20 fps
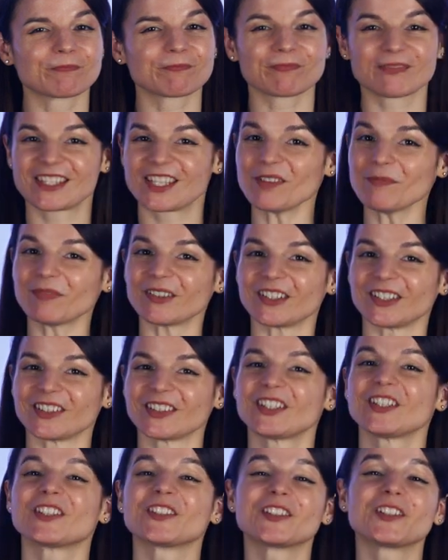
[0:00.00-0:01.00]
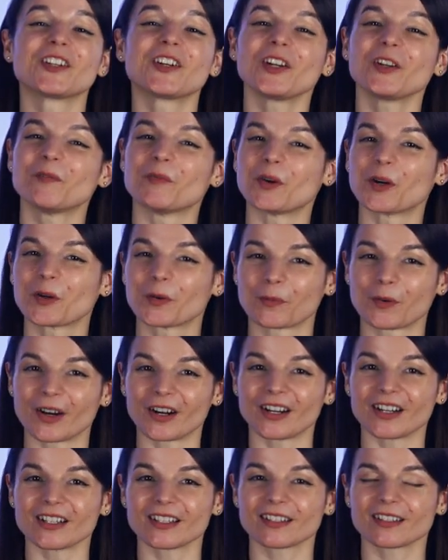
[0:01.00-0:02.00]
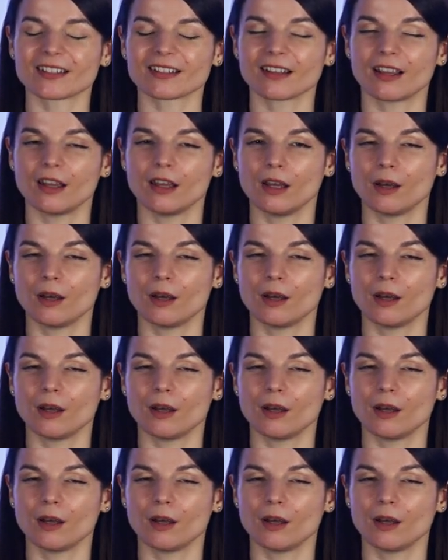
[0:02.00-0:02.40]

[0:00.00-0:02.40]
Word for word: Simple. Learn more words.